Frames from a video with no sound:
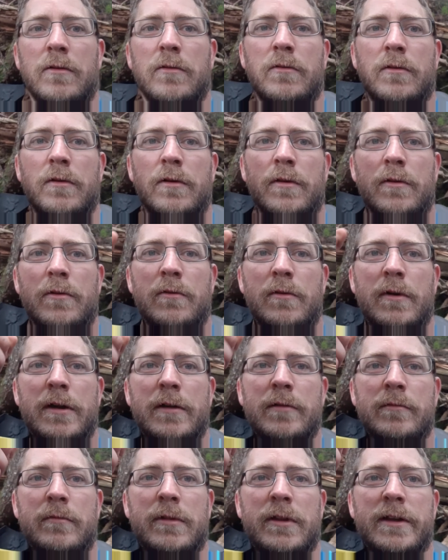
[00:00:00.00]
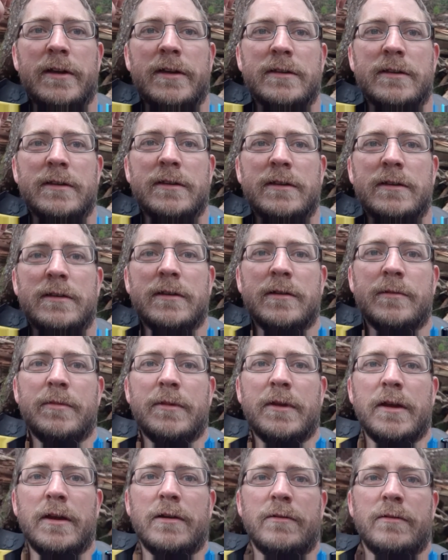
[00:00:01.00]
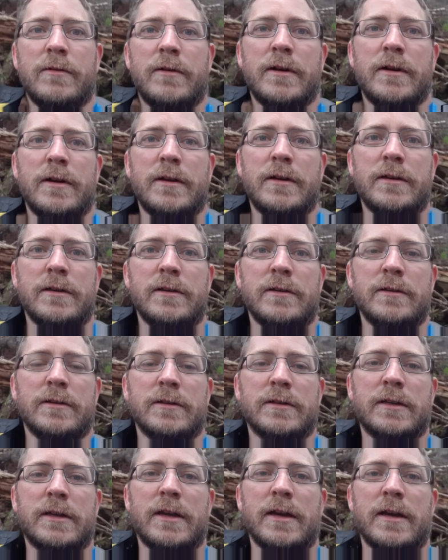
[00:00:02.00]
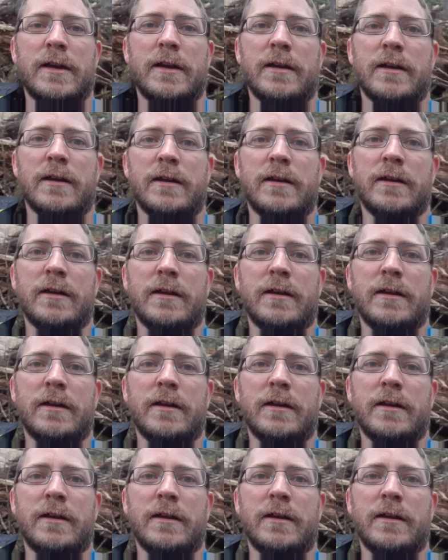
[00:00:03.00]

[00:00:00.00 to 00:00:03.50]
one of the white blazes up that way, and you just kind of